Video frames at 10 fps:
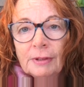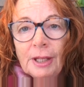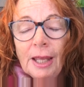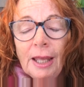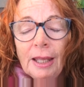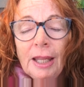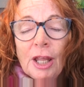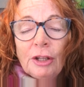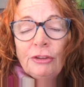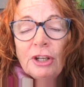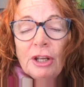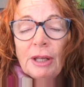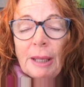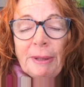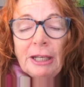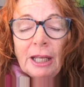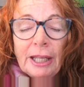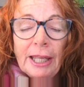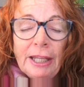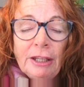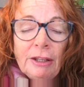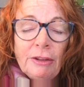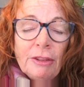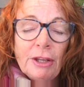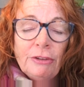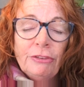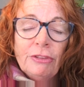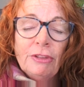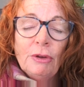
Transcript: Yeah. Do you know, I mean, again, there's,